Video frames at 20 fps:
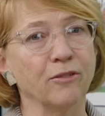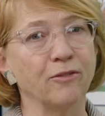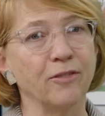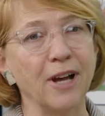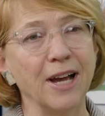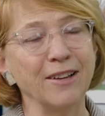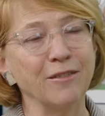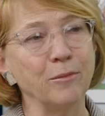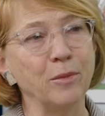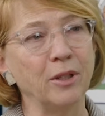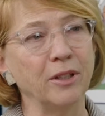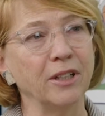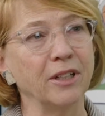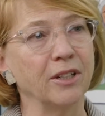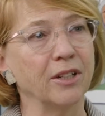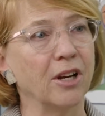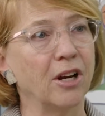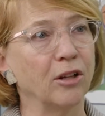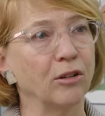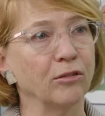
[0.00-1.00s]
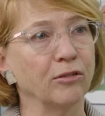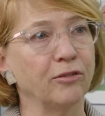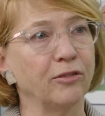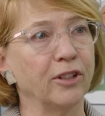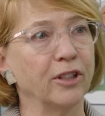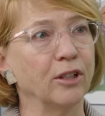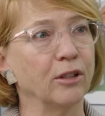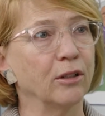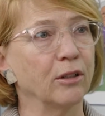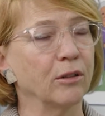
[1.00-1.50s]
the $5 million
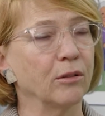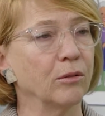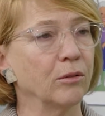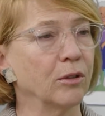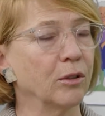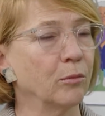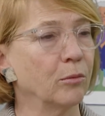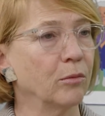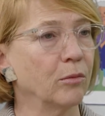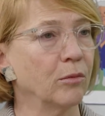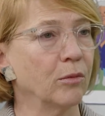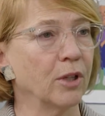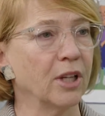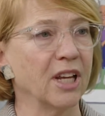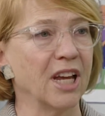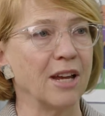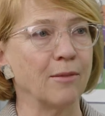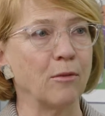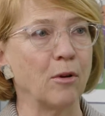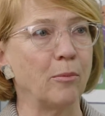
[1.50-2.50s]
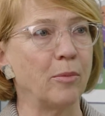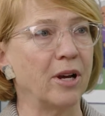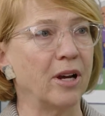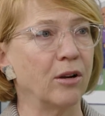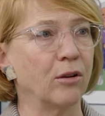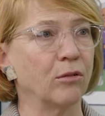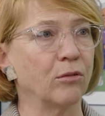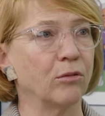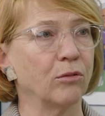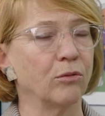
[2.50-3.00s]
figure came
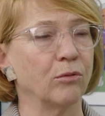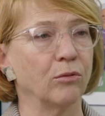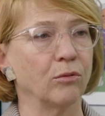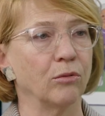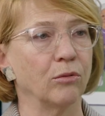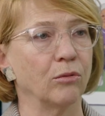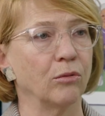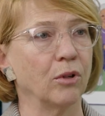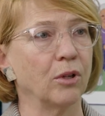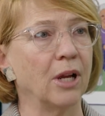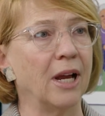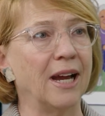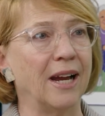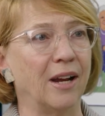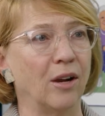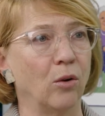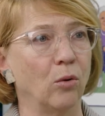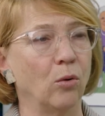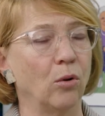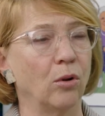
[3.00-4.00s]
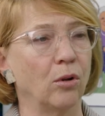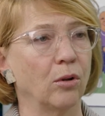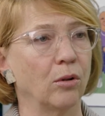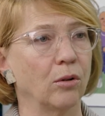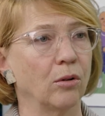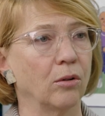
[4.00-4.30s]
about how?